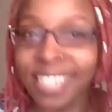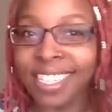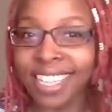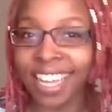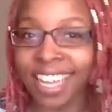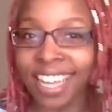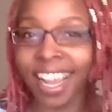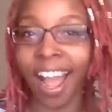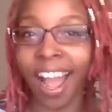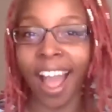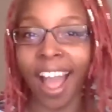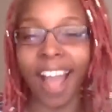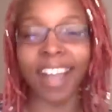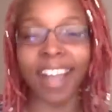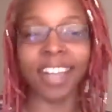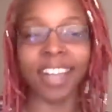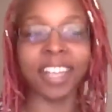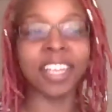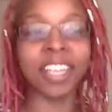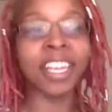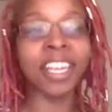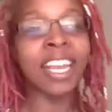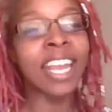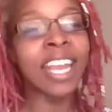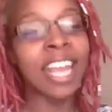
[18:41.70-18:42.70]
that God,
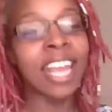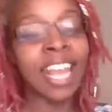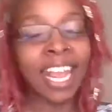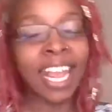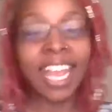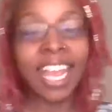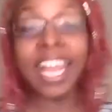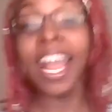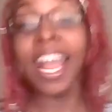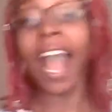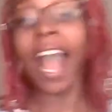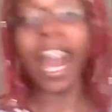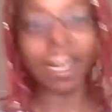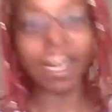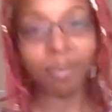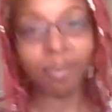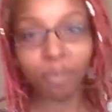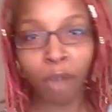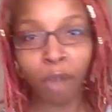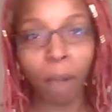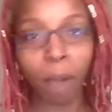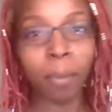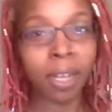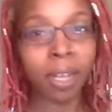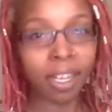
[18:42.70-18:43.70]
he got them
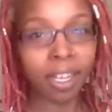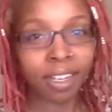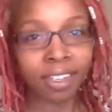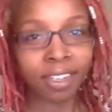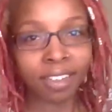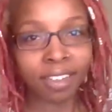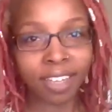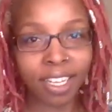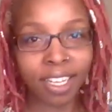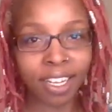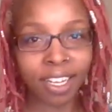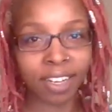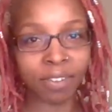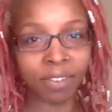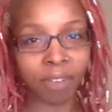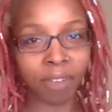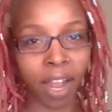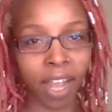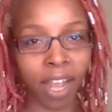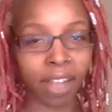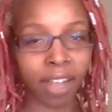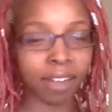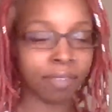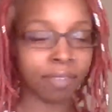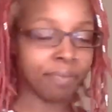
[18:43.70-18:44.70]
for me,
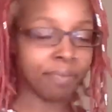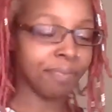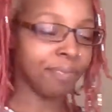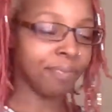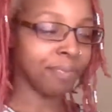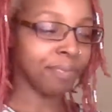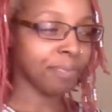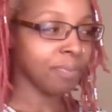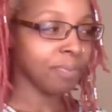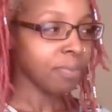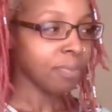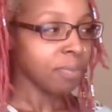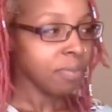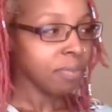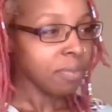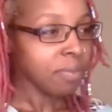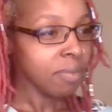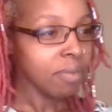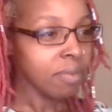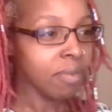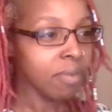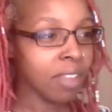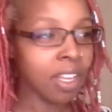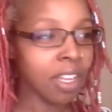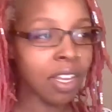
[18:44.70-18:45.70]
right?
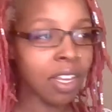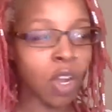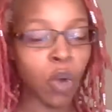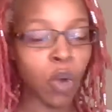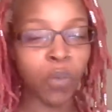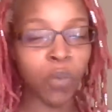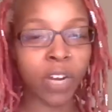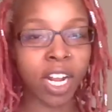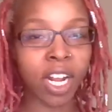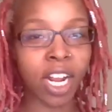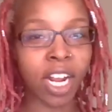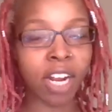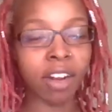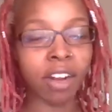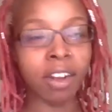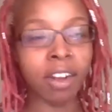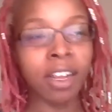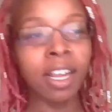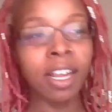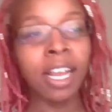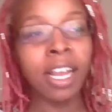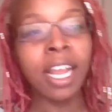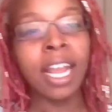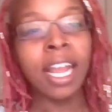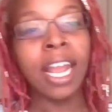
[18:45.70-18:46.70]
Over there.
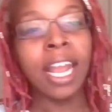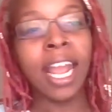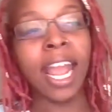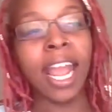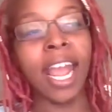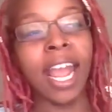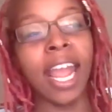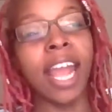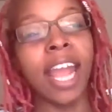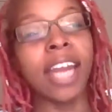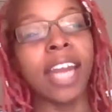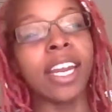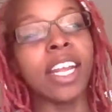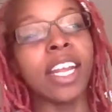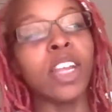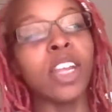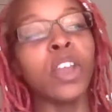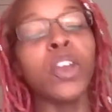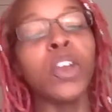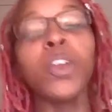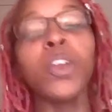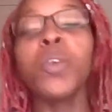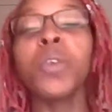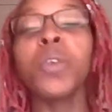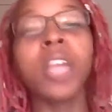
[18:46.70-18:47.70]
And
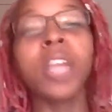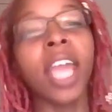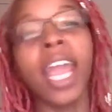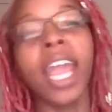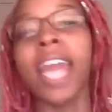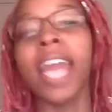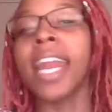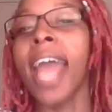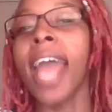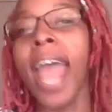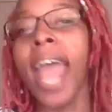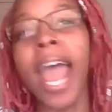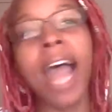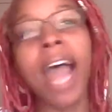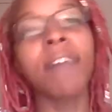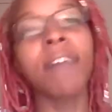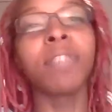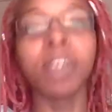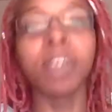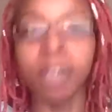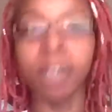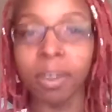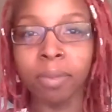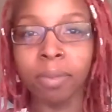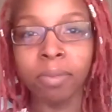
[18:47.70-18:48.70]
you can't have
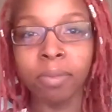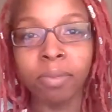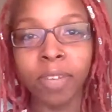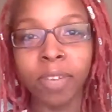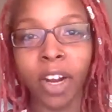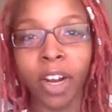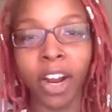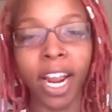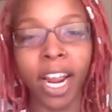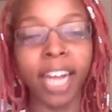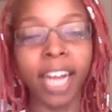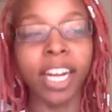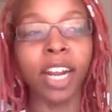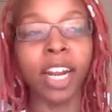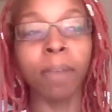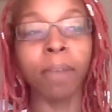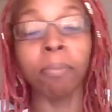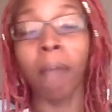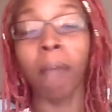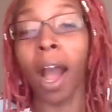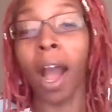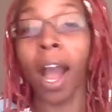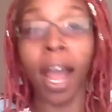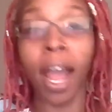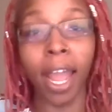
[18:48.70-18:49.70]
them. All right. They're
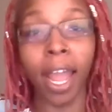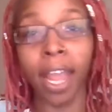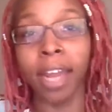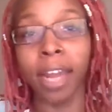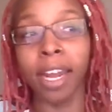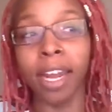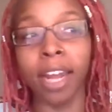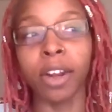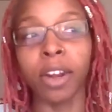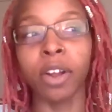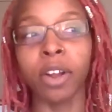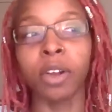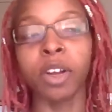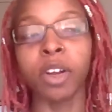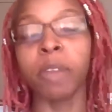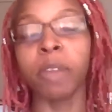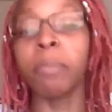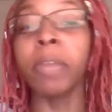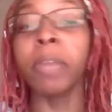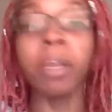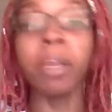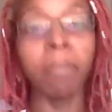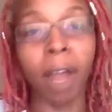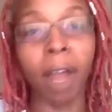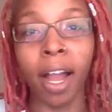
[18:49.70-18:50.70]
mine and they're going to
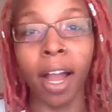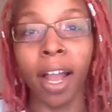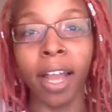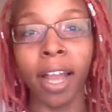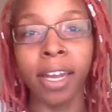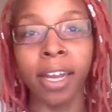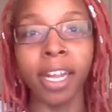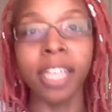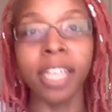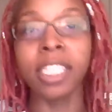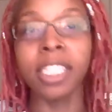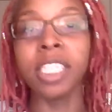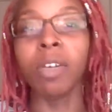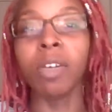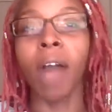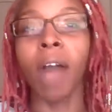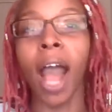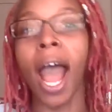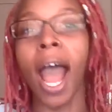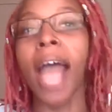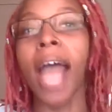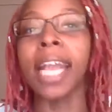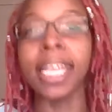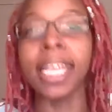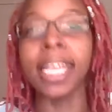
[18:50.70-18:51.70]
be mine until
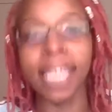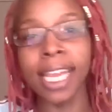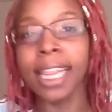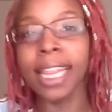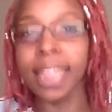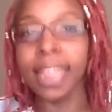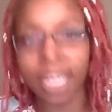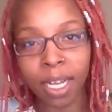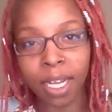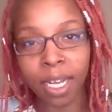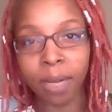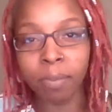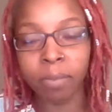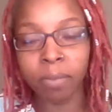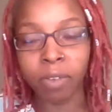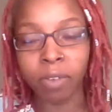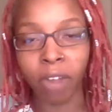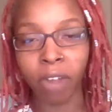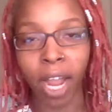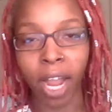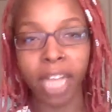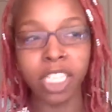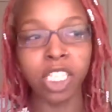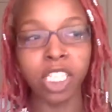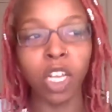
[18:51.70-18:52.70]
I get them.
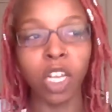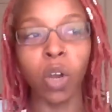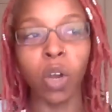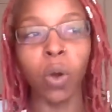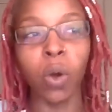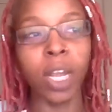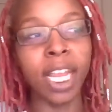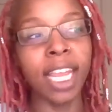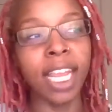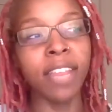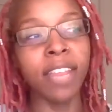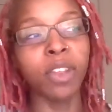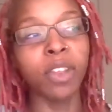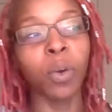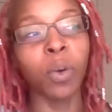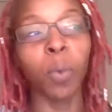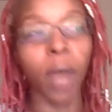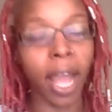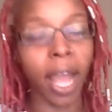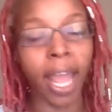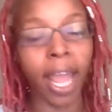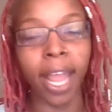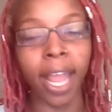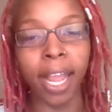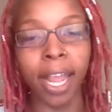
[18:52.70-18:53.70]
Right. So either
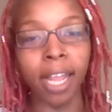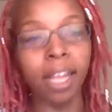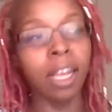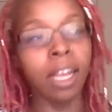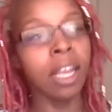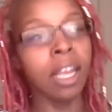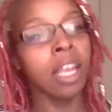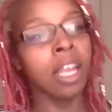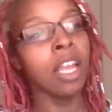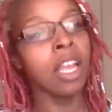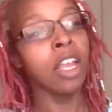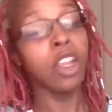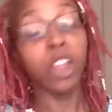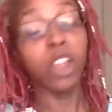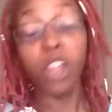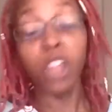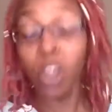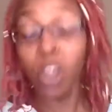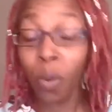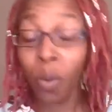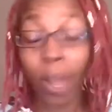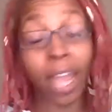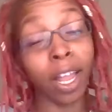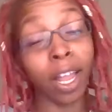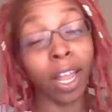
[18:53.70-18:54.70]
way,
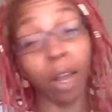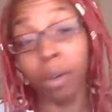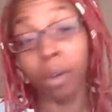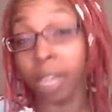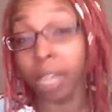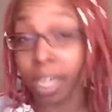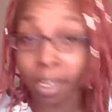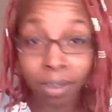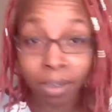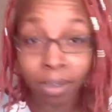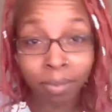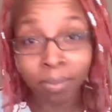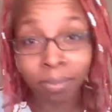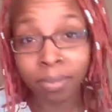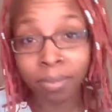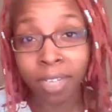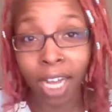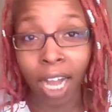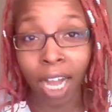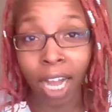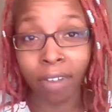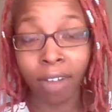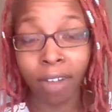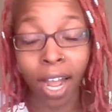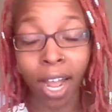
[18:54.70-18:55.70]
you ain't going to get them.
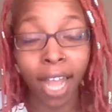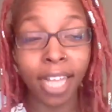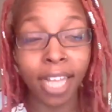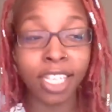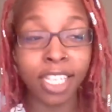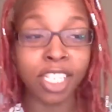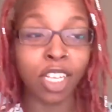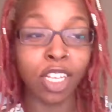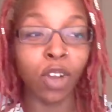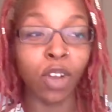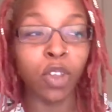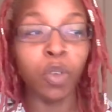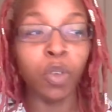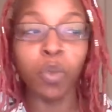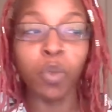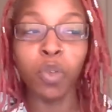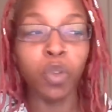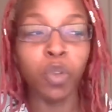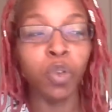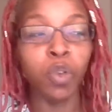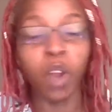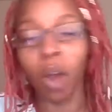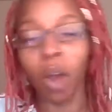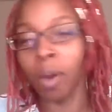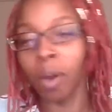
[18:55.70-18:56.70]
All right. So
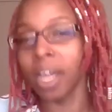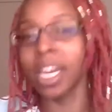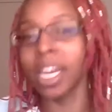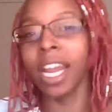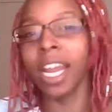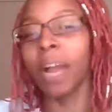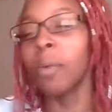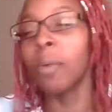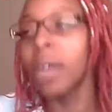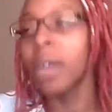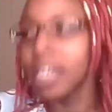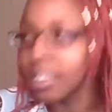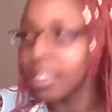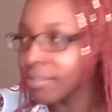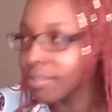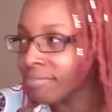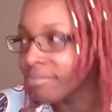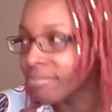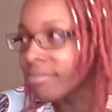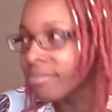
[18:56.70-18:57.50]
you don't, and when